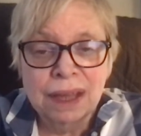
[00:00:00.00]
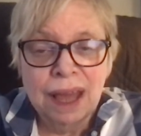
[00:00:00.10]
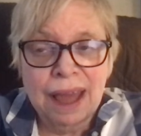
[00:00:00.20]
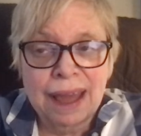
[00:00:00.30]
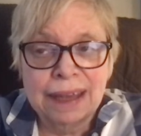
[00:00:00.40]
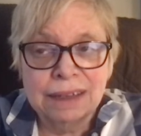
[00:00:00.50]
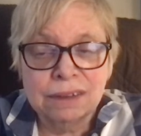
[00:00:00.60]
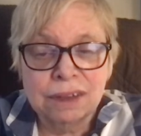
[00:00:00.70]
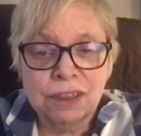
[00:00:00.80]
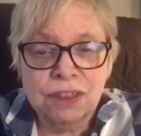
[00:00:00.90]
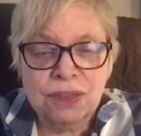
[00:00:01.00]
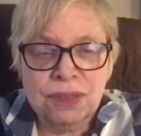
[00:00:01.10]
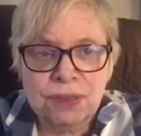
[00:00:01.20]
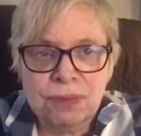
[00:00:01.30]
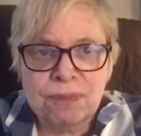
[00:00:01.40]
And
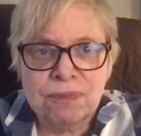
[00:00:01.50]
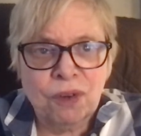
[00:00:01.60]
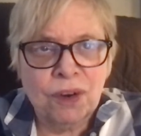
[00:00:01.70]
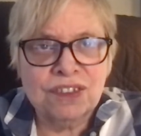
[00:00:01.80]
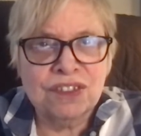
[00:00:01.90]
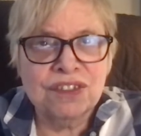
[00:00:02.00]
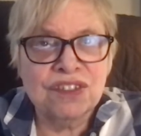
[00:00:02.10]
first